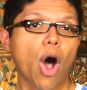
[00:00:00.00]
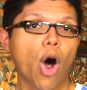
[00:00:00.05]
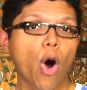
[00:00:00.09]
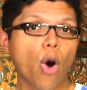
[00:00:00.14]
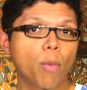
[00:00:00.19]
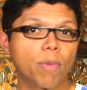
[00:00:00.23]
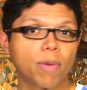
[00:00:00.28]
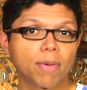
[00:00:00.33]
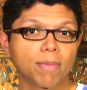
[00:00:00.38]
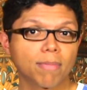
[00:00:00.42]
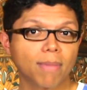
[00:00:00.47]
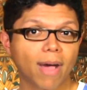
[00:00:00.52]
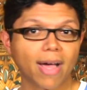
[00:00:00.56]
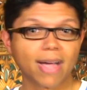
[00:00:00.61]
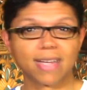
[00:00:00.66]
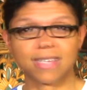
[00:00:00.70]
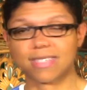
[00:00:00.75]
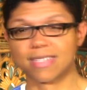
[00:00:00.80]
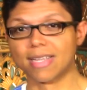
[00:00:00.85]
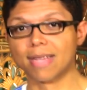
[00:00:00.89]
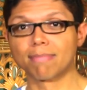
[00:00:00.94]
open
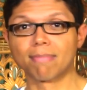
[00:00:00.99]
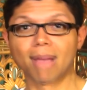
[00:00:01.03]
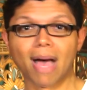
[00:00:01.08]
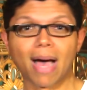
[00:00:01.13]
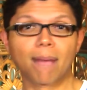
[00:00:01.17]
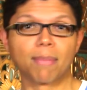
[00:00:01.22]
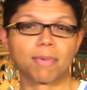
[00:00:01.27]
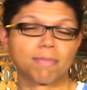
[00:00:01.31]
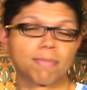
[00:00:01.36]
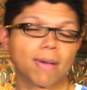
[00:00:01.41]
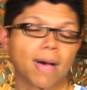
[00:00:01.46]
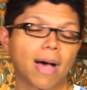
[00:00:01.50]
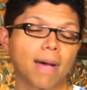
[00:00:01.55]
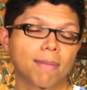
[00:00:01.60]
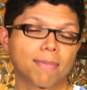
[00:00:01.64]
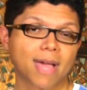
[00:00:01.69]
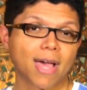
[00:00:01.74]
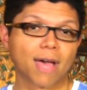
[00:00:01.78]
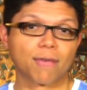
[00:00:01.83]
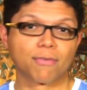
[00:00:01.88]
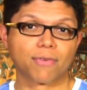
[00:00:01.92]
mics at mom and pop
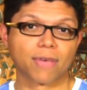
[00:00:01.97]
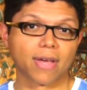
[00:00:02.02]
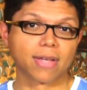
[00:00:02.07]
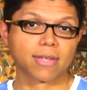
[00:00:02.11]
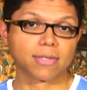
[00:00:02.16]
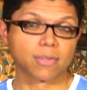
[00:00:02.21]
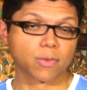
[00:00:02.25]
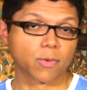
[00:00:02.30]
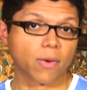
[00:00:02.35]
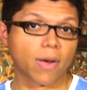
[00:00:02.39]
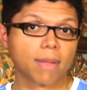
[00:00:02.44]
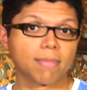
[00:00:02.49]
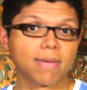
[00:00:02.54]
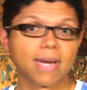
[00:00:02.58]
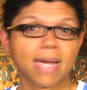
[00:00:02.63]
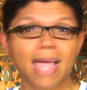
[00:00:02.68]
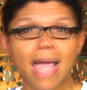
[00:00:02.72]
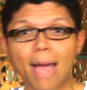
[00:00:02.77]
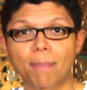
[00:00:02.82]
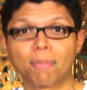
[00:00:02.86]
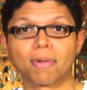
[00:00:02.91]
cafes around
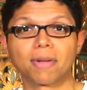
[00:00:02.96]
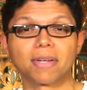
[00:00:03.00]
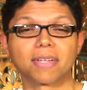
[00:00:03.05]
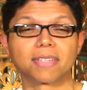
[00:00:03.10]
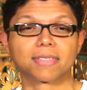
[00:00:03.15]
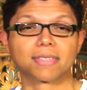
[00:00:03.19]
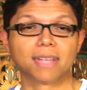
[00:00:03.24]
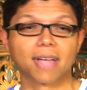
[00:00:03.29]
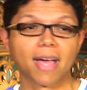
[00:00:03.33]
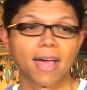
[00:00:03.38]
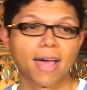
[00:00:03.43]
Minneapolis.